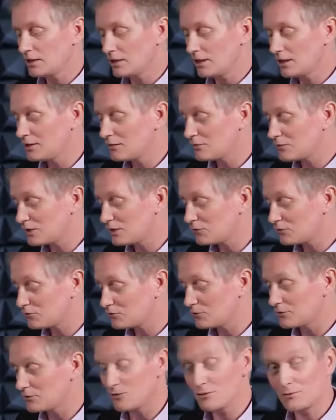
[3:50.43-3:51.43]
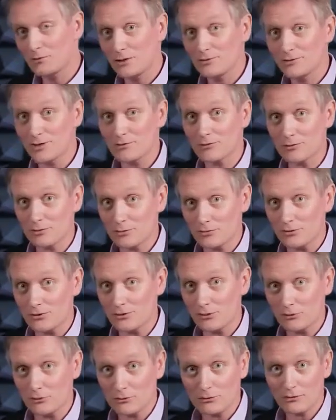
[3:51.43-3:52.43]
instruments that we've ever
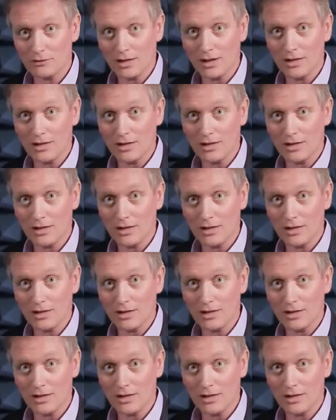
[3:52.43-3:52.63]
produced,